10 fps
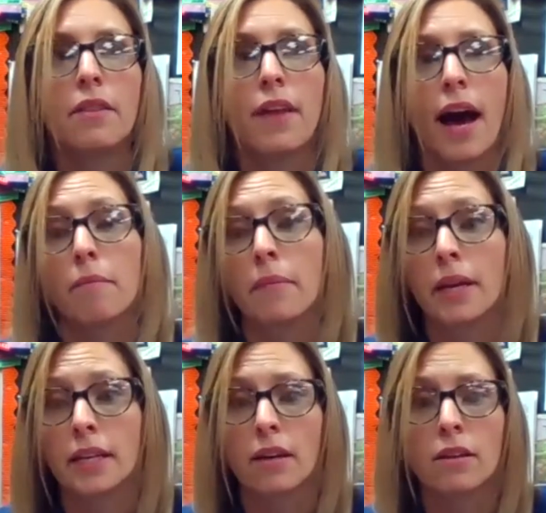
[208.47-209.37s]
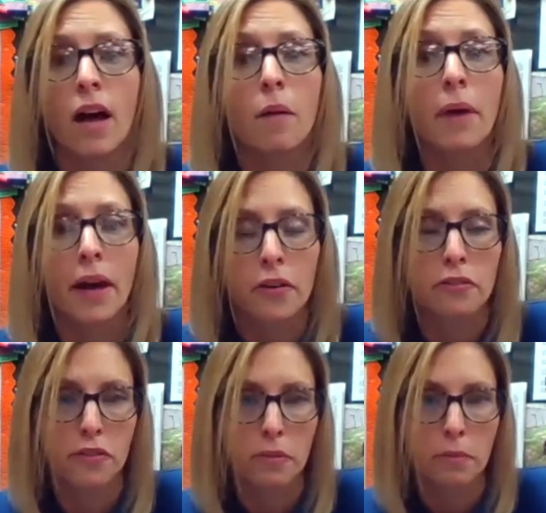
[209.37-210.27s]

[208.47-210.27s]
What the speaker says: that made it a lot better for